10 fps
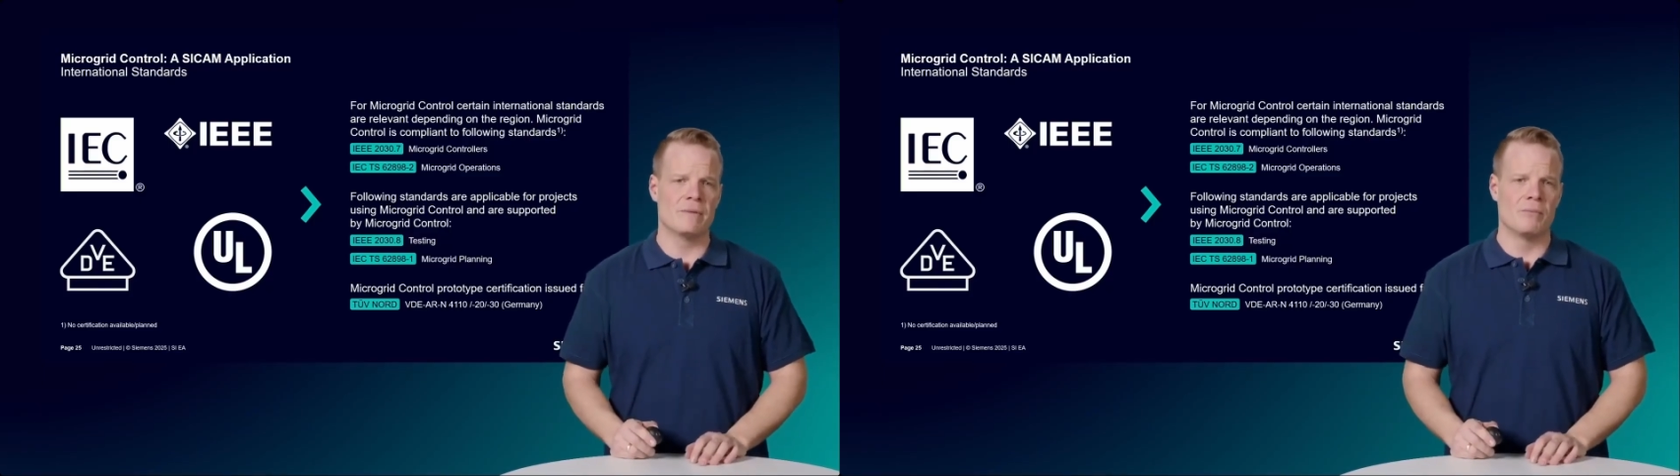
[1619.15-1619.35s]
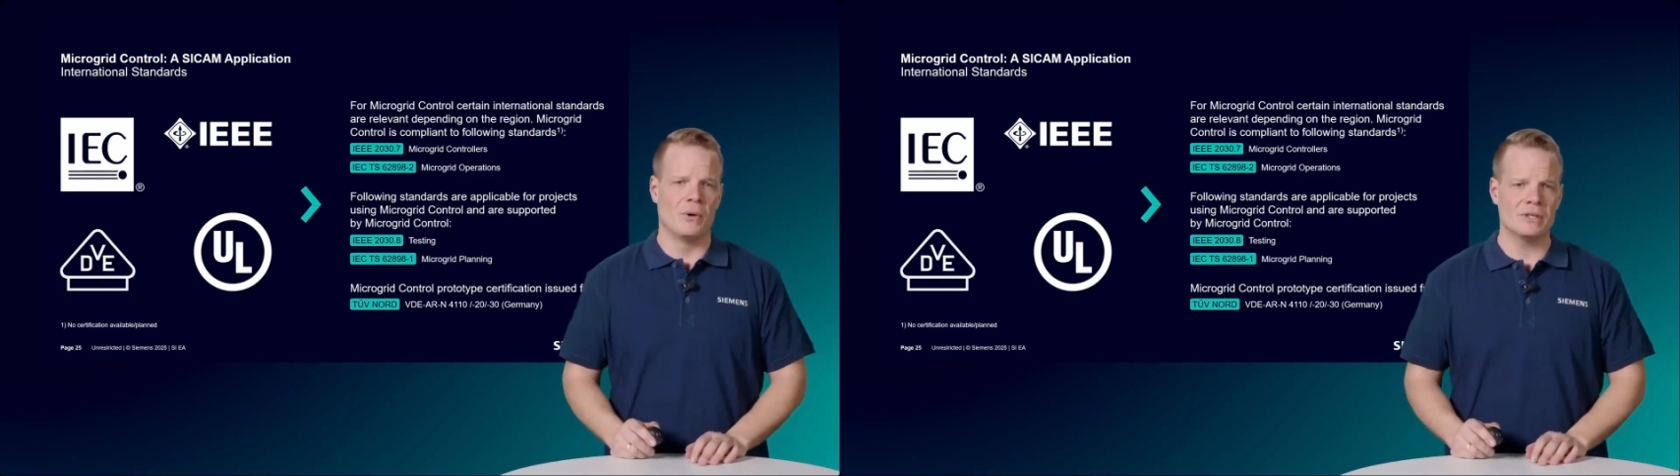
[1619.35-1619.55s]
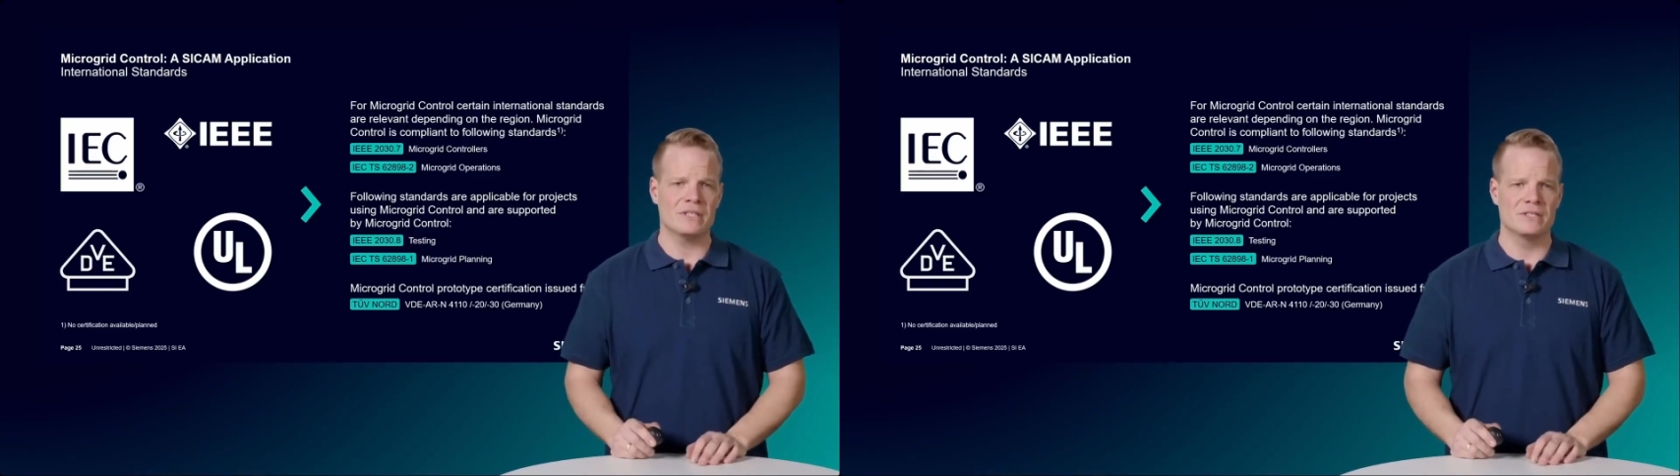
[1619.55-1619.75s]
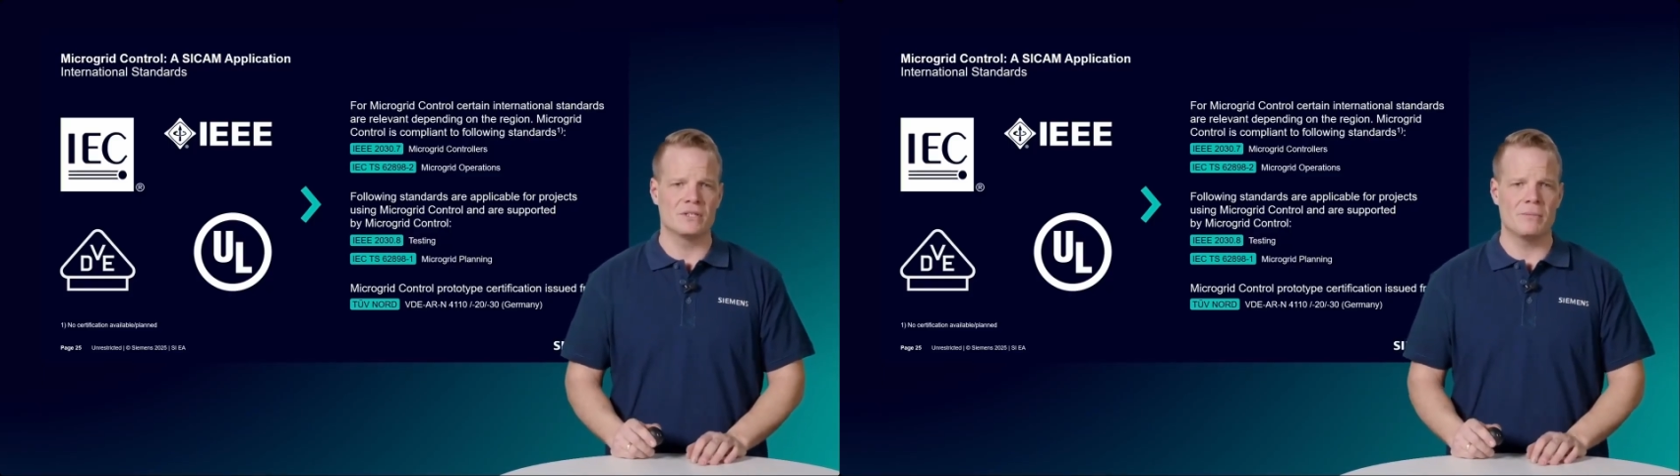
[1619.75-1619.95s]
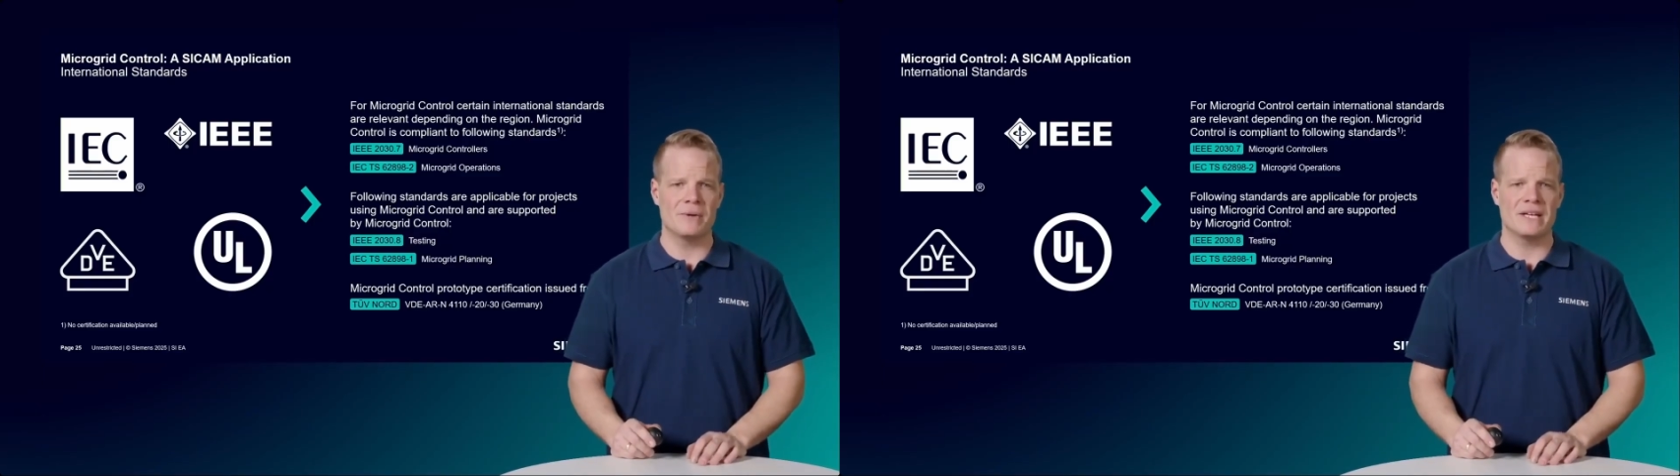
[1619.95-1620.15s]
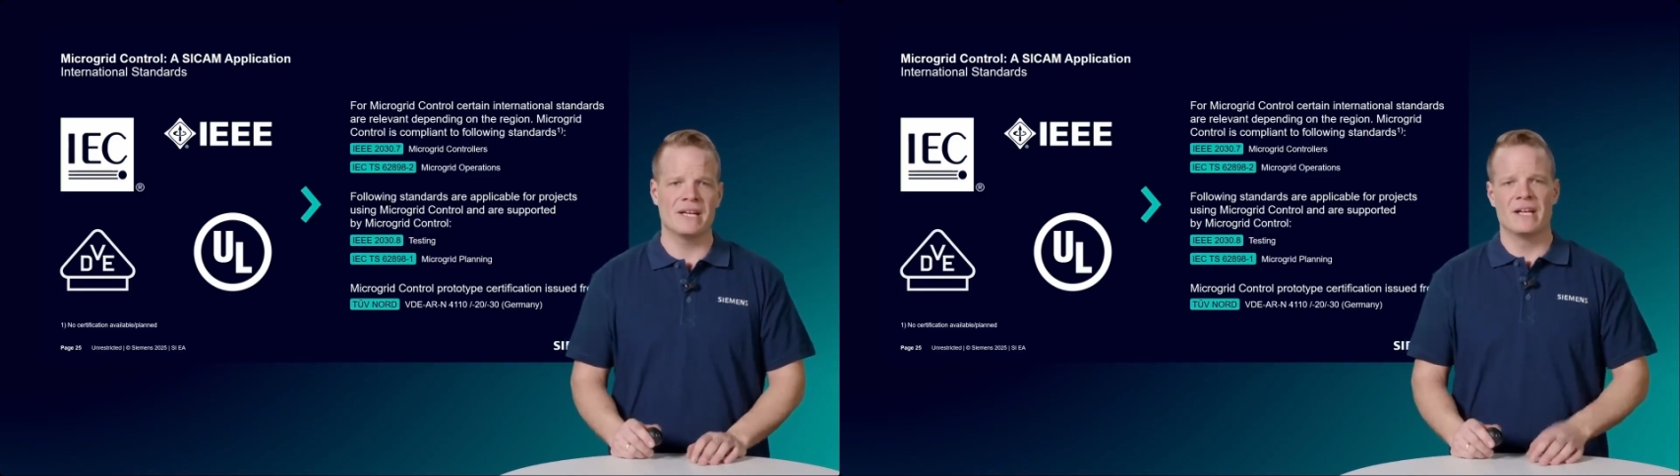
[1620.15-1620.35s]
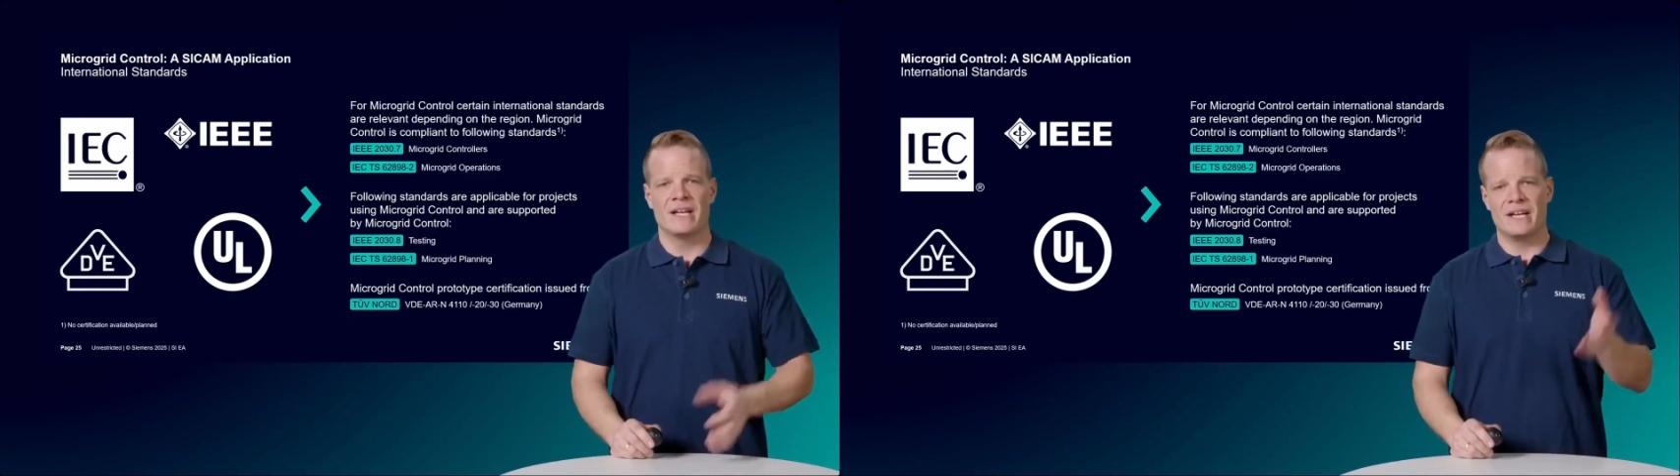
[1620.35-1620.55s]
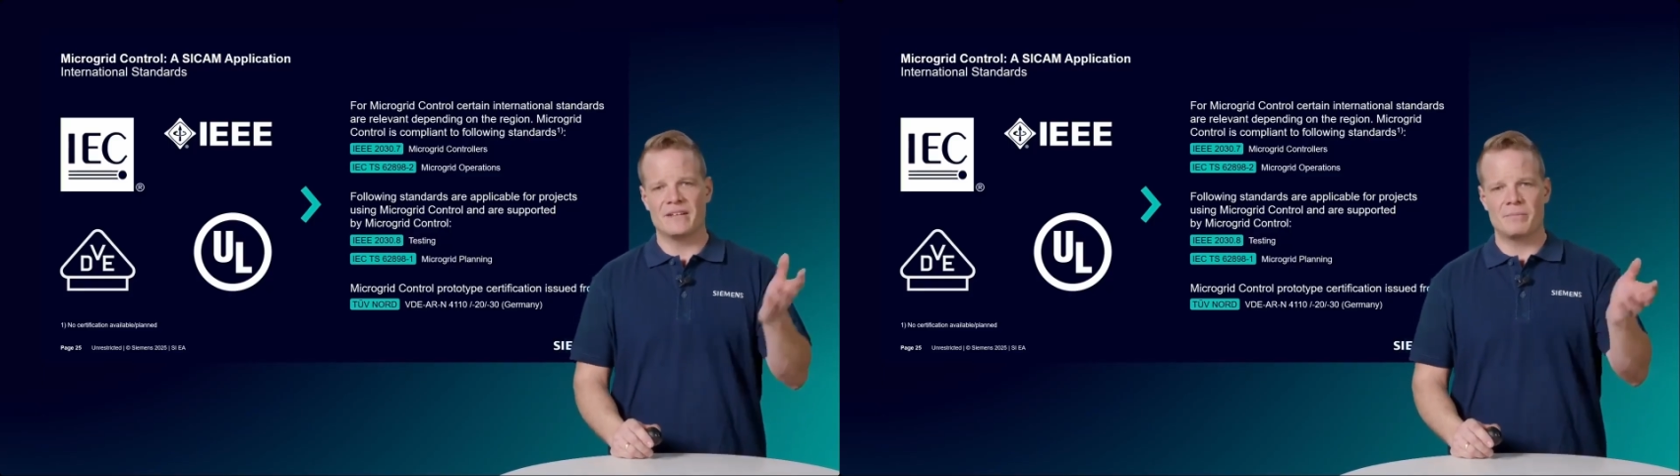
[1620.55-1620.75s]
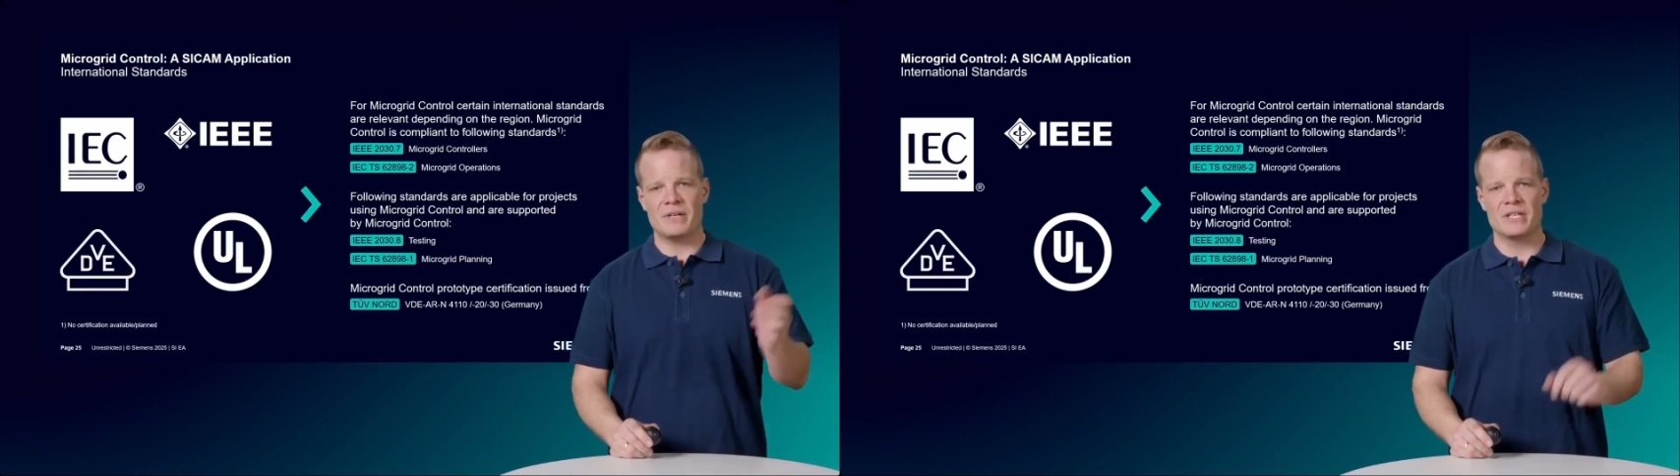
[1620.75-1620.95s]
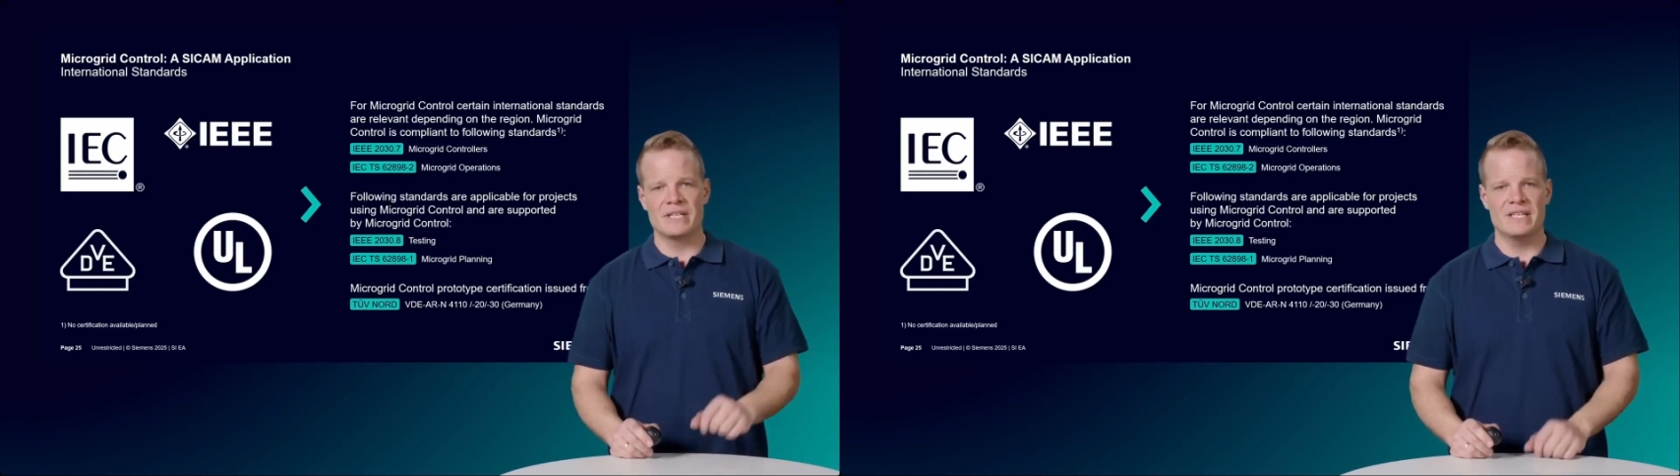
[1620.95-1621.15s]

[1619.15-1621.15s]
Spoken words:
important topic, especially